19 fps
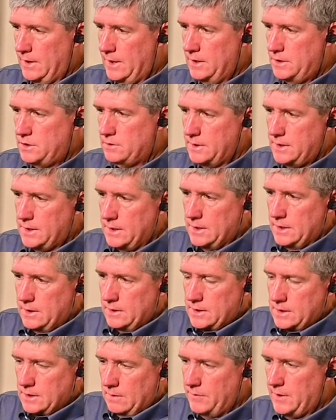an interest in
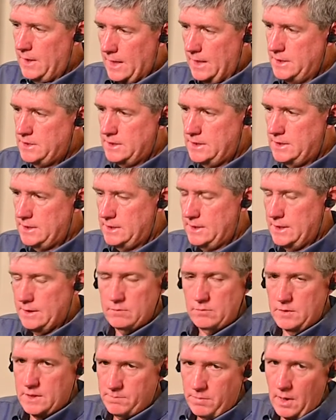something, I just
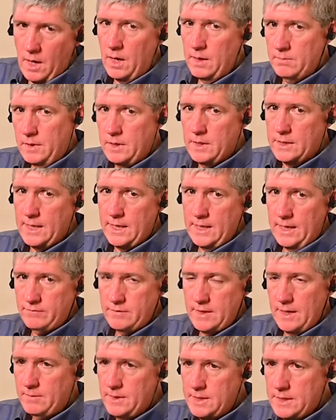didn't respond because I didn't have
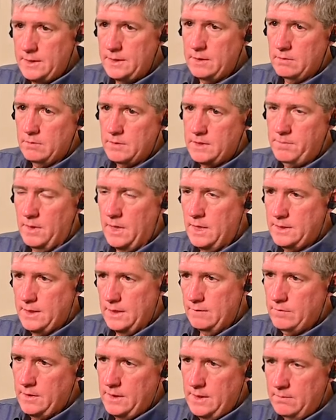time to sit there and respond to
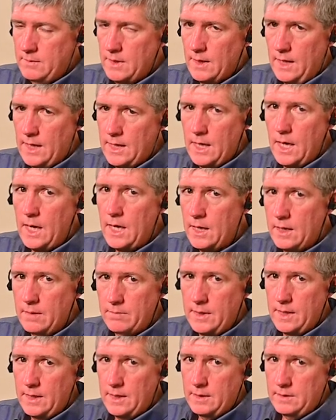every email I got.
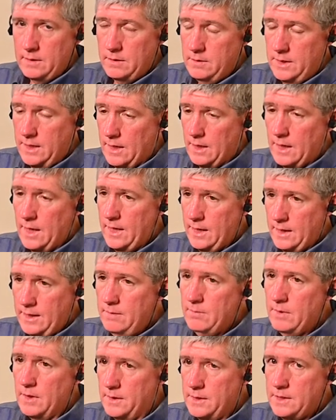You get a lot of
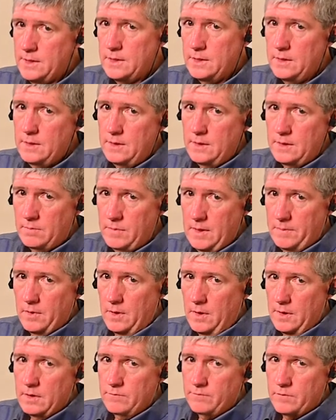emails, people
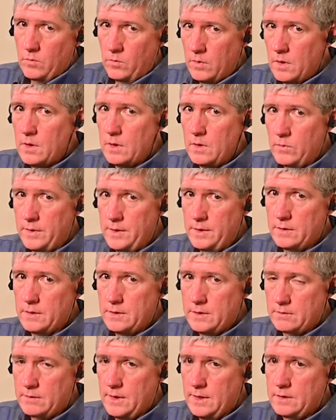looking for work when you're a
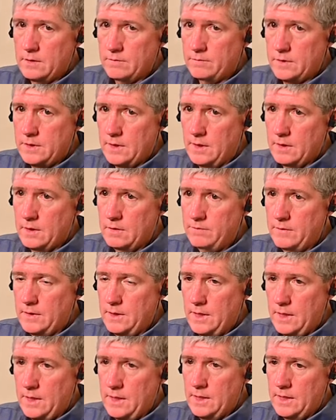director of
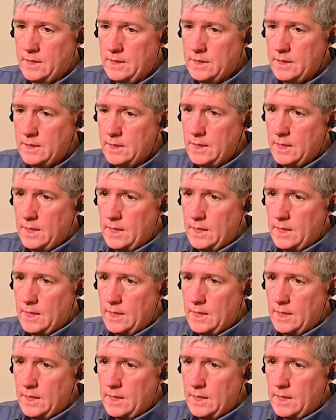photography. And